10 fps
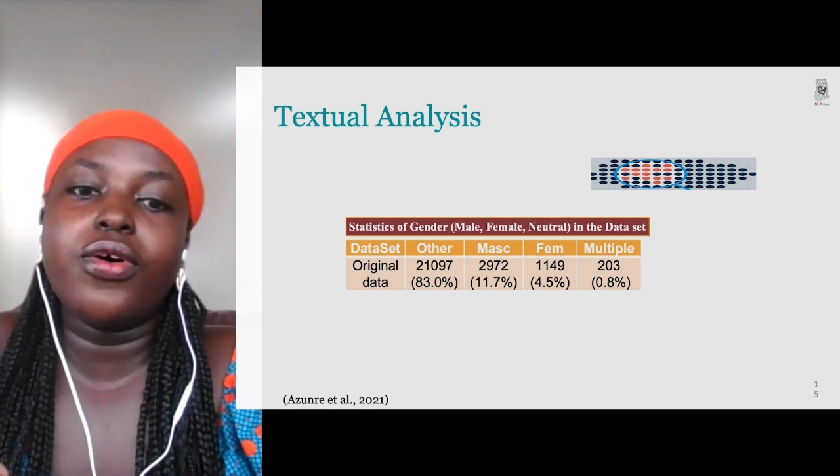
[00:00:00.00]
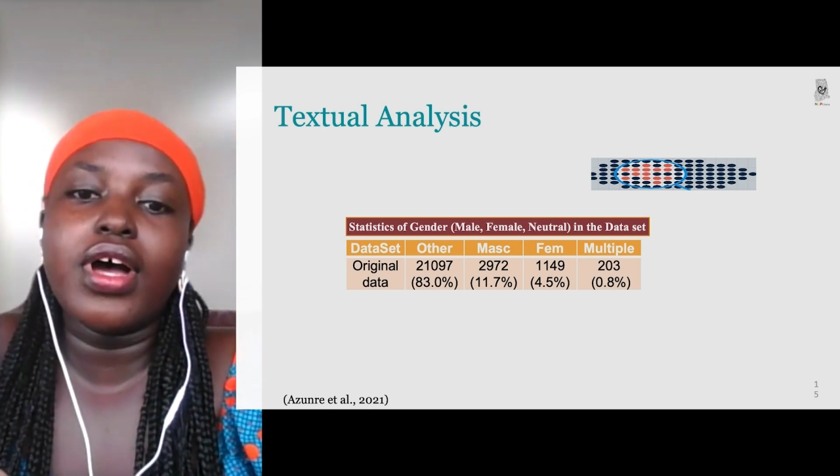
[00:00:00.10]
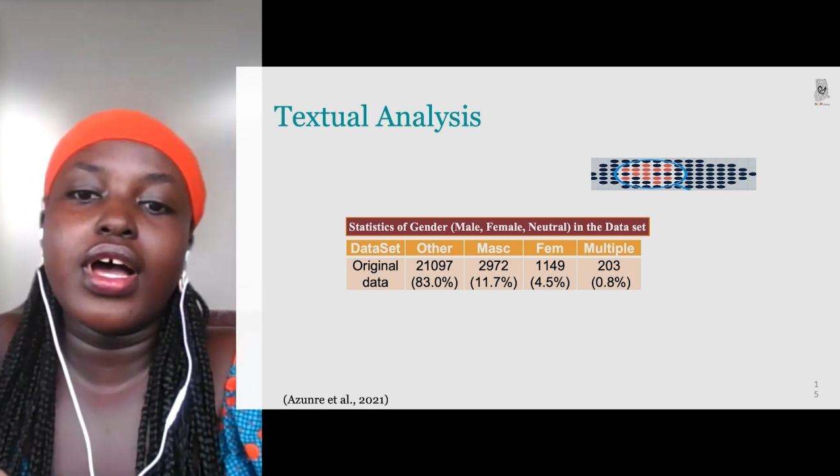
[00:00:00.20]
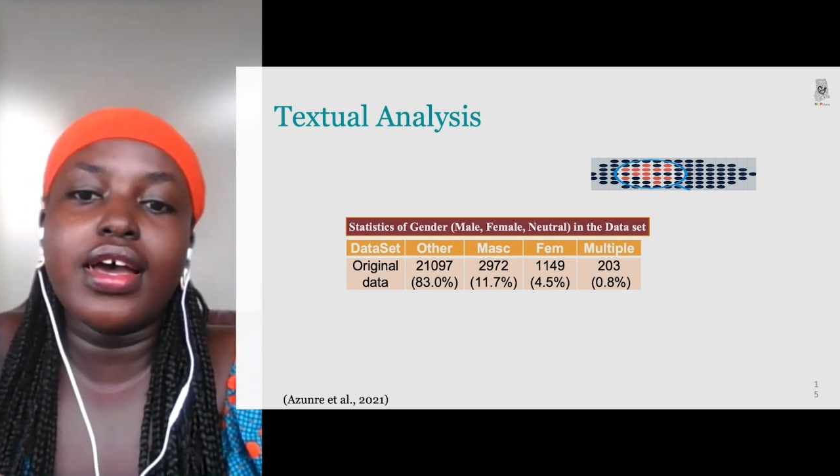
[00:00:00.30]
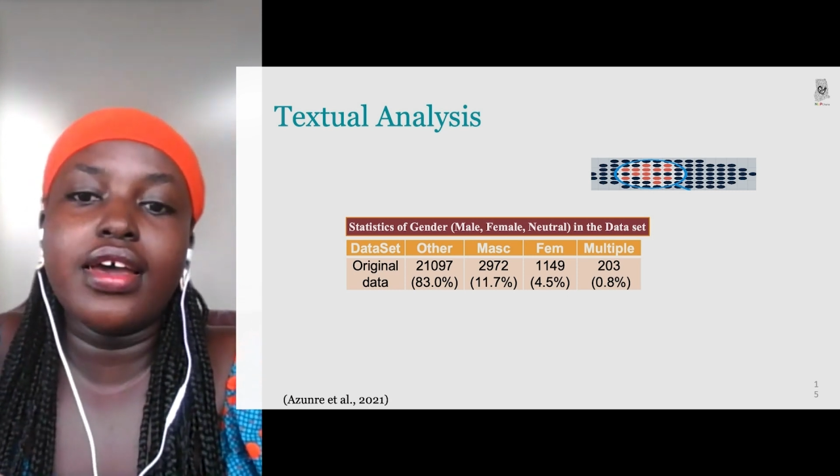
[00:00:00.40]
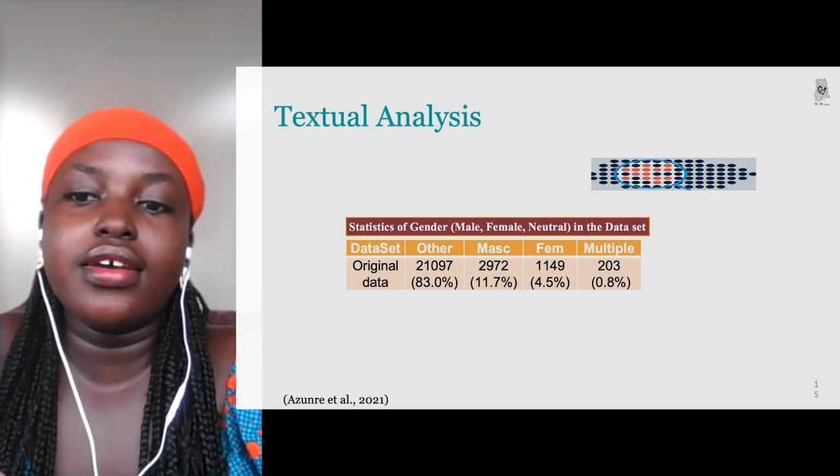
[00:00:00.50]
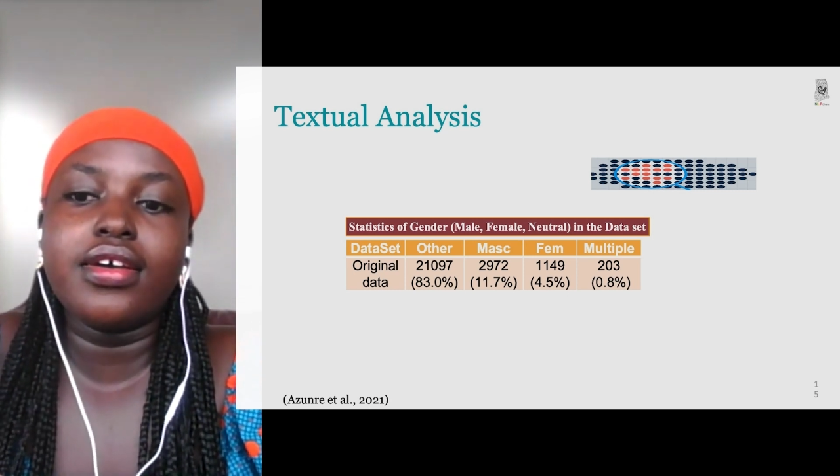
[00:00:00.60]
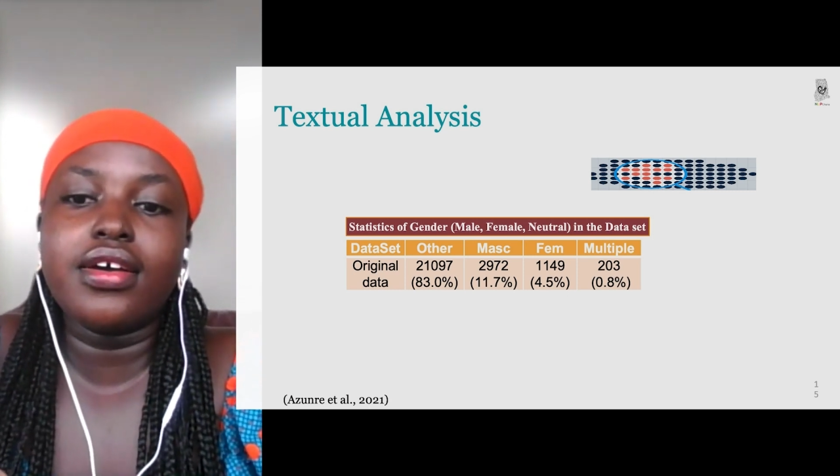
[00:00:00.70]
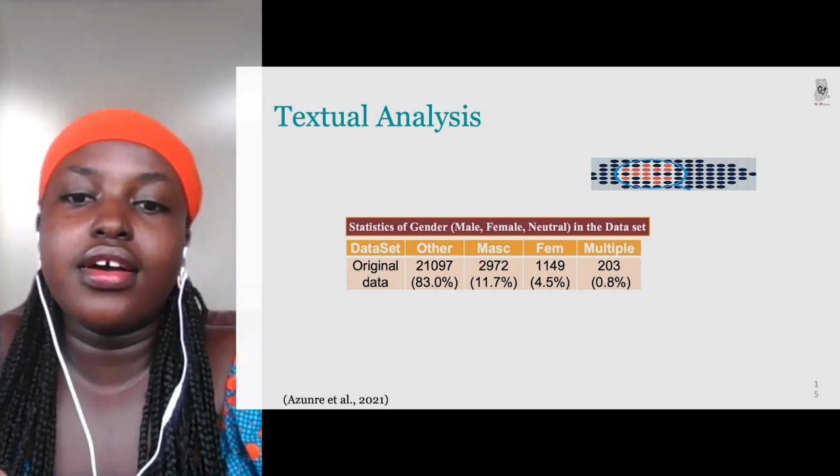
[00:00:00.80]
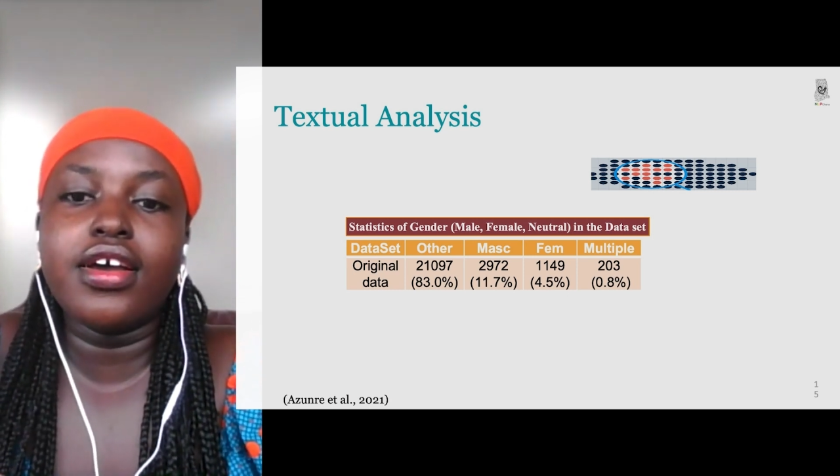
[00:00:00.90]
I
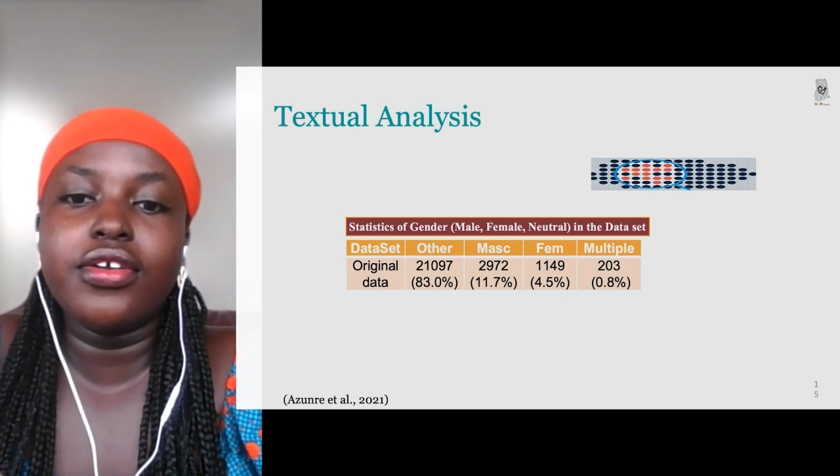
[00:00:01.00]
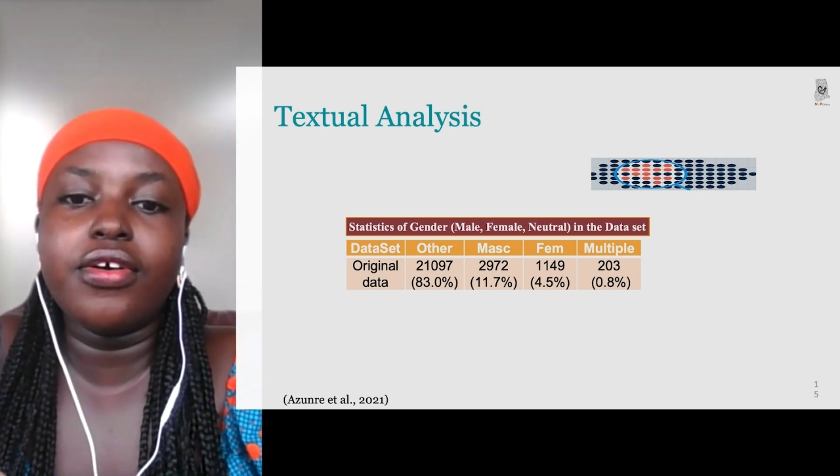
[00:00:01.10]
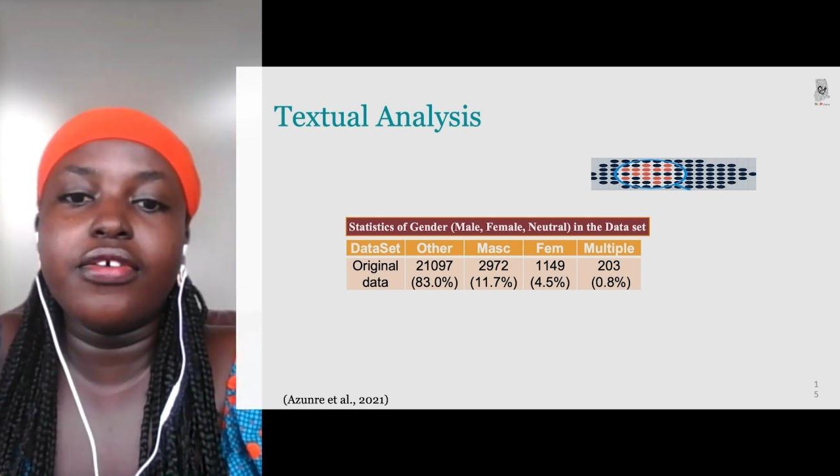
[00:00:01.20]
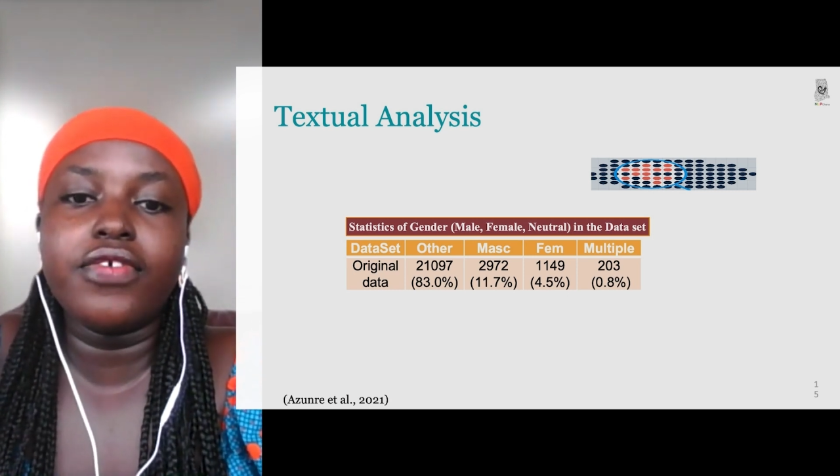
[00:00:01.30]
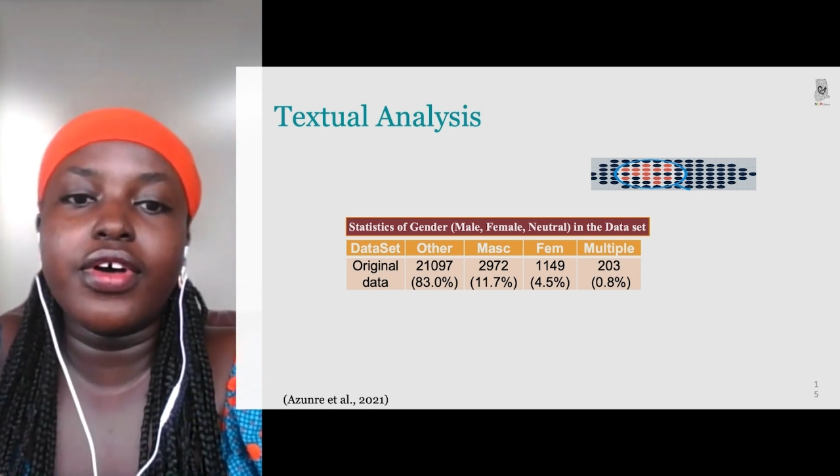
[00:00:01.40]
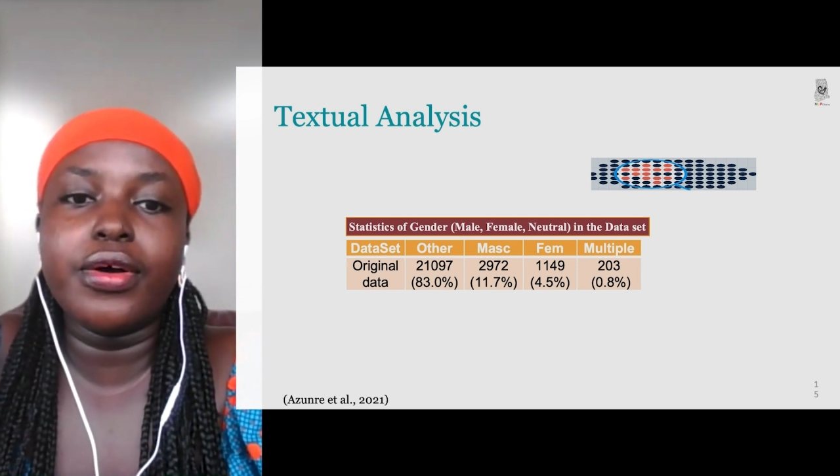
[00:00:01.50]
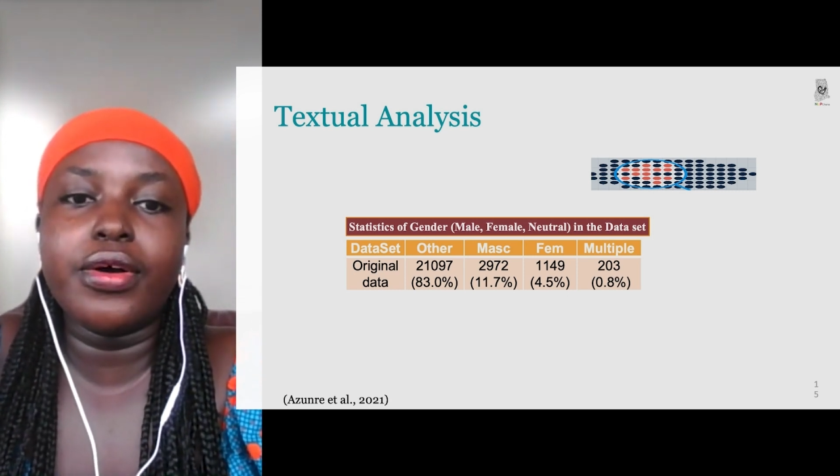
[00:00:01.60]
kind of